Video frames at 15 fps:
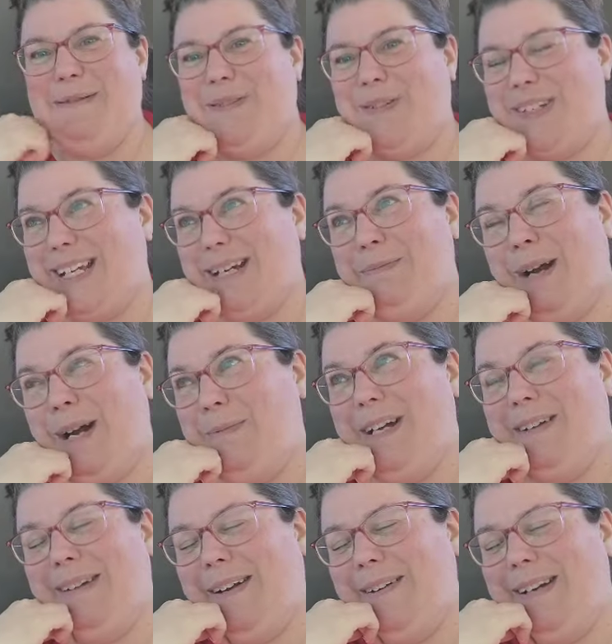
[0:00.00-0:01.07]
This was like probably
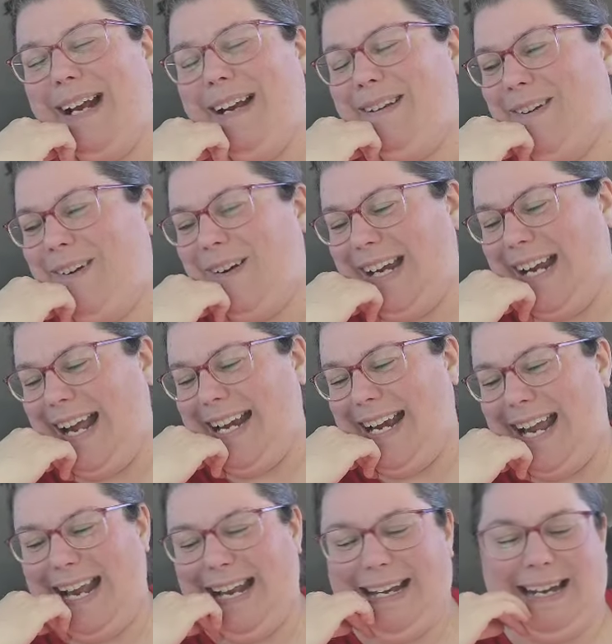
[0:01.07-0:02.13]
around nine thirty at
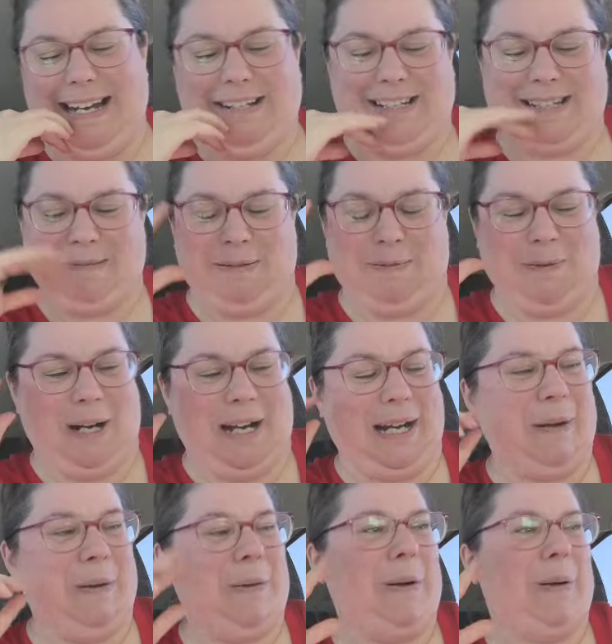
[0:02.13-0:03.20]
night, just before I
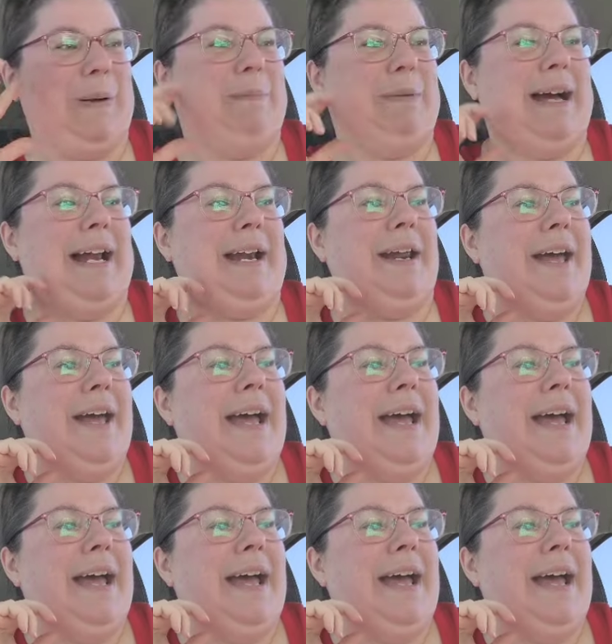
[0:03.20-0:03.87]
go go to bed.